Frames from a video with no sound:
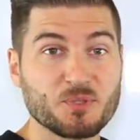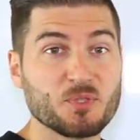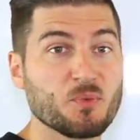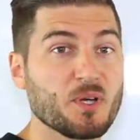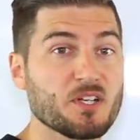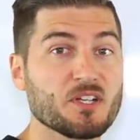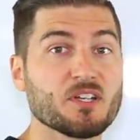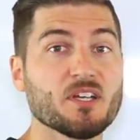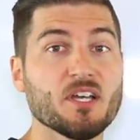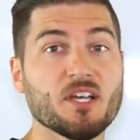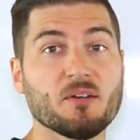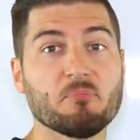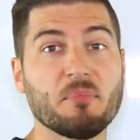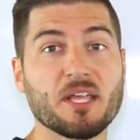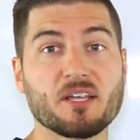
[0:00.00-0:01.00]
when you want to
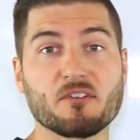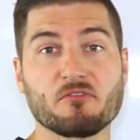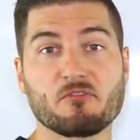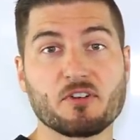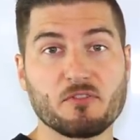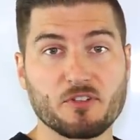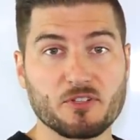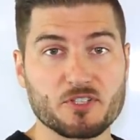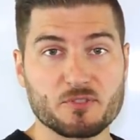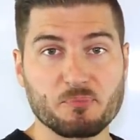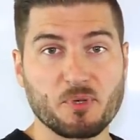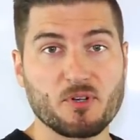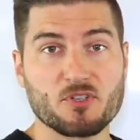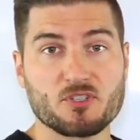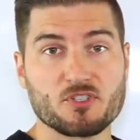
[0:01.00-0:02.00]
make a frivolous
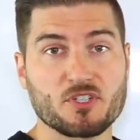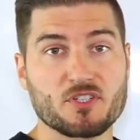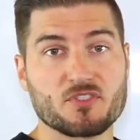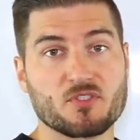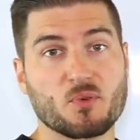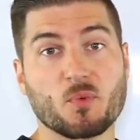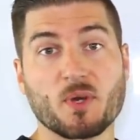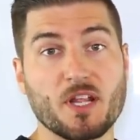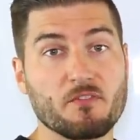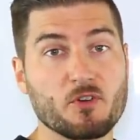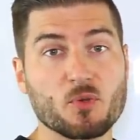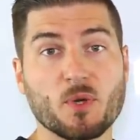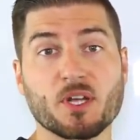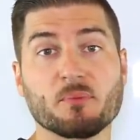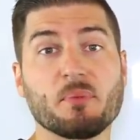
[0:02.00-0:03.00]
purchase or
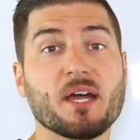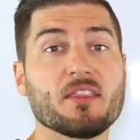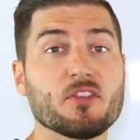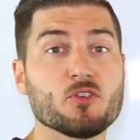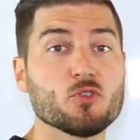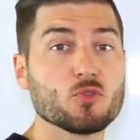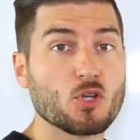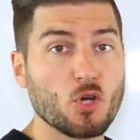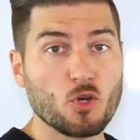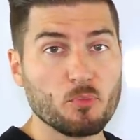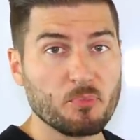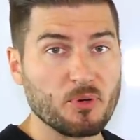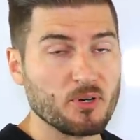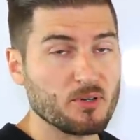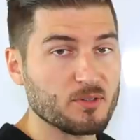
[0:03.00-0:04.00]
whatever, you want to buy the new
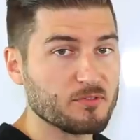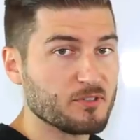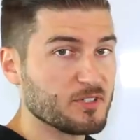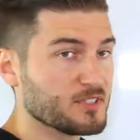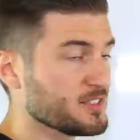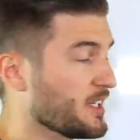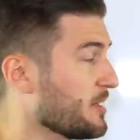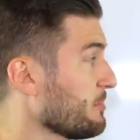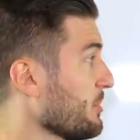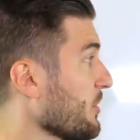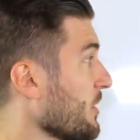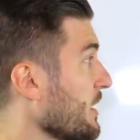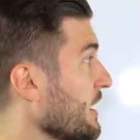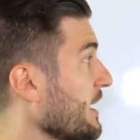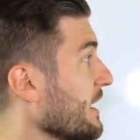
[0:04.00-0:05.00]
GoPro, for
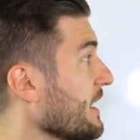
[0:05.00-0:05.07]
example,